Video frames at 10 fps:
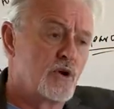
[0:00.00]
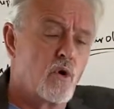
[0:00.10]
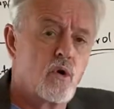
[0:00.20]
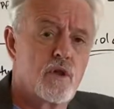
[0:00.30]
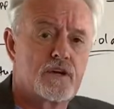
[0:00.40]

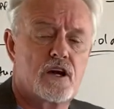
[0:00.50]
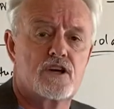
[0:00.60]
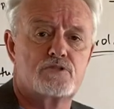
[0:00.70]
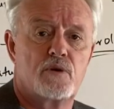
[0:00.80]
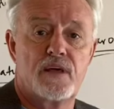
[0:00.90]
all on the
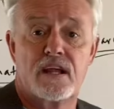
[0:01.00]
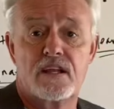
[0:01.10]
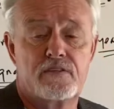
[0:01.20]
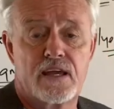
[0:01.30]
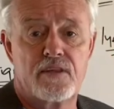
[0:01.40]
customer and they can
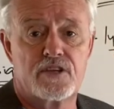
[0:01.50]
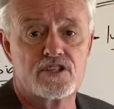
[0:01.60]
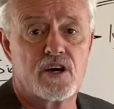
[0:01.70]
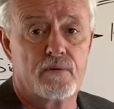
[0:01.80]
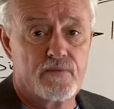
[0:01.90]
never get things
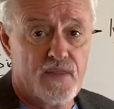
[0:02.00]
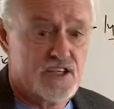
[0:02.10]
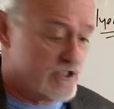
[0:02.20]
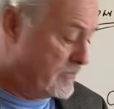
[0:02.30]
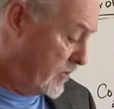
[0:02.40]
done. That's
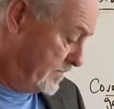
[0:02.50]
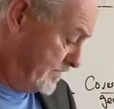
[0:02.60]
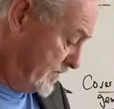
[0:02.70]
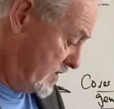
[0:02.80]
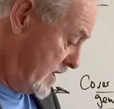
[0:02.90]
the point.
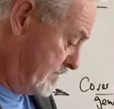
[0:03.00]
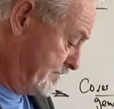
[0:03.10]
All right.